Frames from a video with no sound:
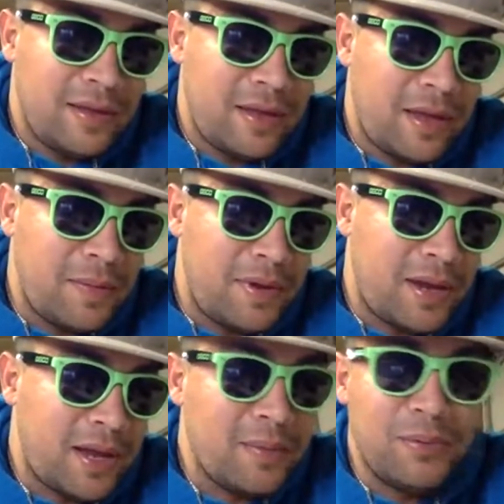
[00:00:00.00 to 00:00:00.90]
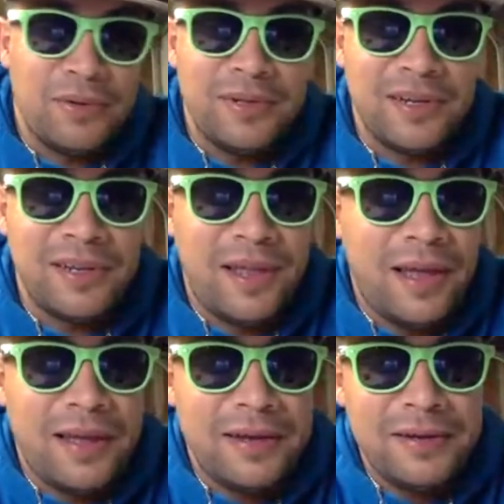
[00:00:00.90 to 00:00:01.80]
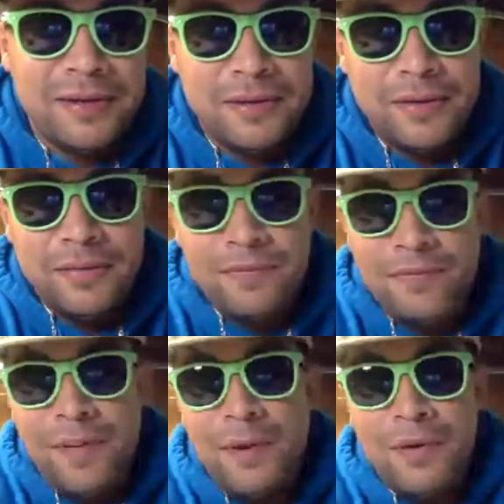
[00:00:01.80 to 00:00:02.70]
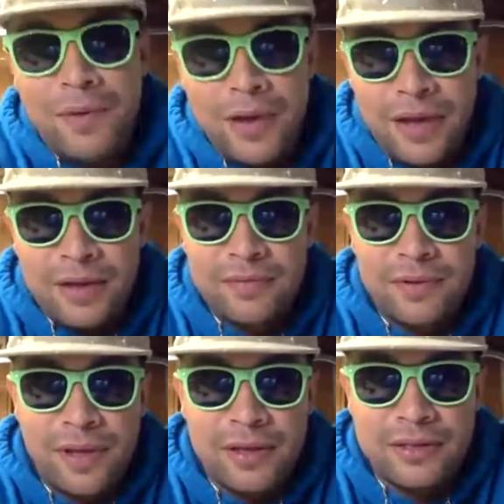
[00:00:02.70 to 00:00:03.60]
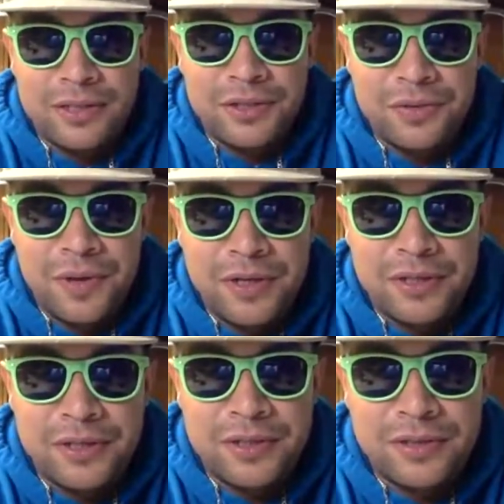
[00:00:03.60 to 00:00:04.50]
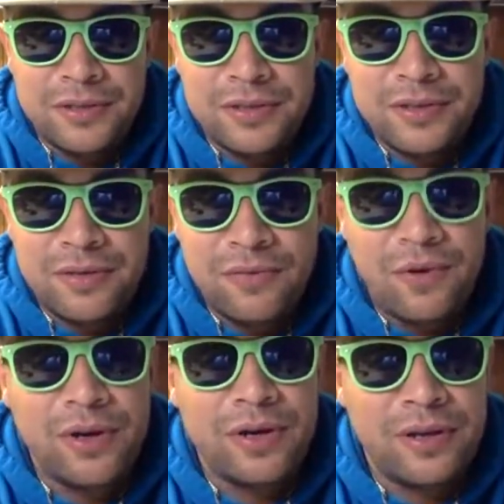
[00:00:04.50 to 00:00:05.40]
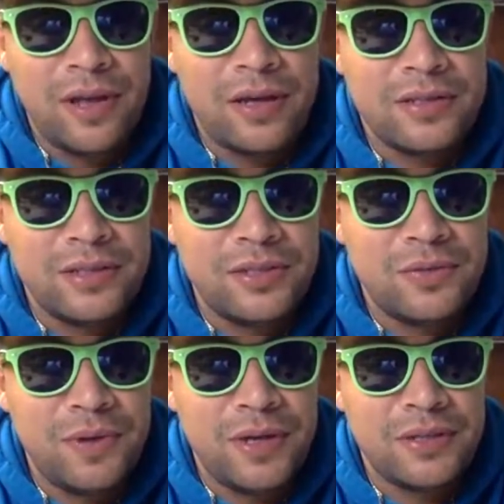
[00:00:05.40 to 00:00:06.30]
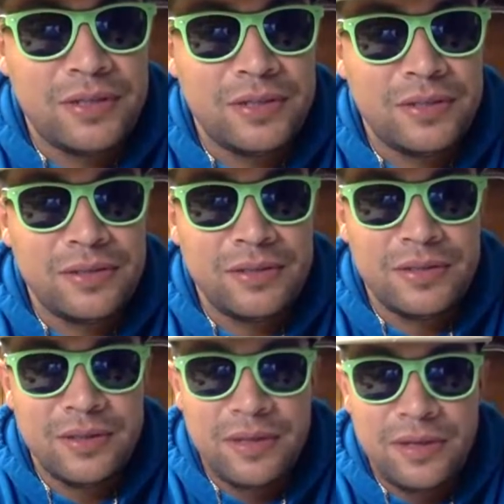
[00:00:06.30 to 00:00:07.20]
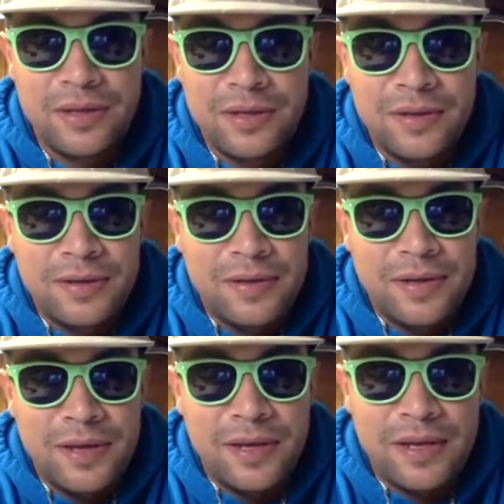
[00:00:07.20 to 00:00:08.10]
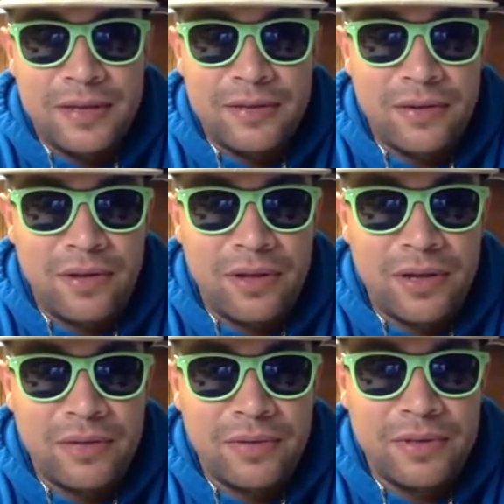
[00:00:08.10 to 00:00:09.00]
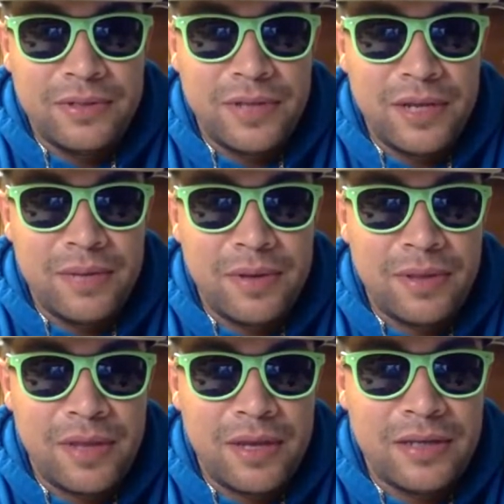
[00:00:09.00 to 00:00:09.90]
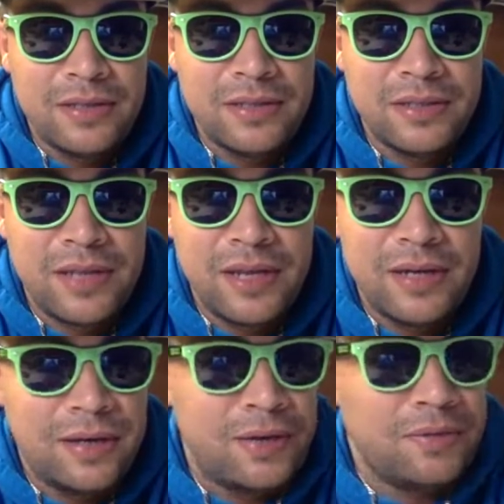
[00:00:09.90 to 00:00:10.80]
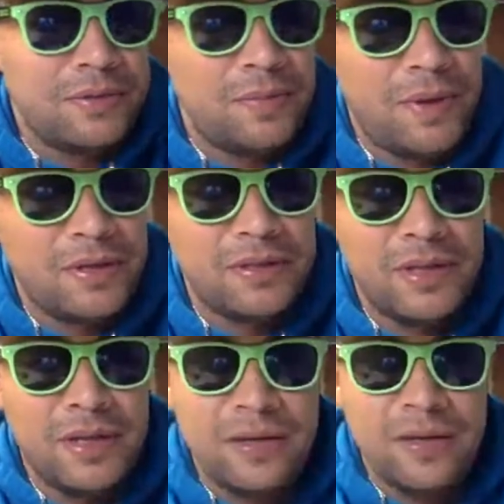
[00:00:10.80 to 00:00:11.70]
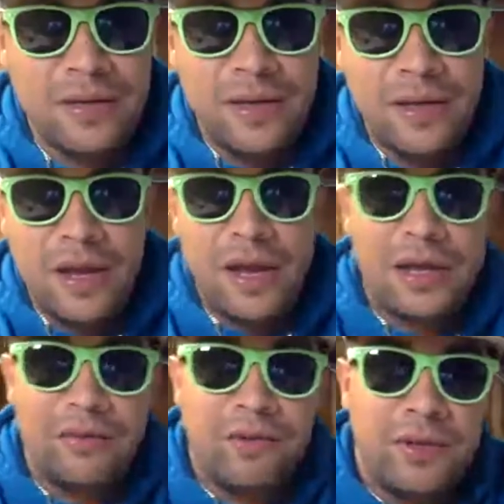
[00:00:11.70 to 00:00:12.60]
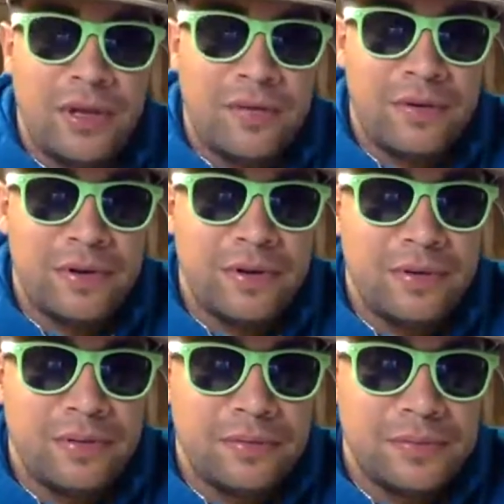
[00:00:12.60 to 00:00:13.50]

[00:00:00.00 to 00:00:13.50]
I mean, I got bullied a lot, fought my way out of a lot of situations, avoided a lot of situations, and all I can really say about that is that it was the best thing I could really ever do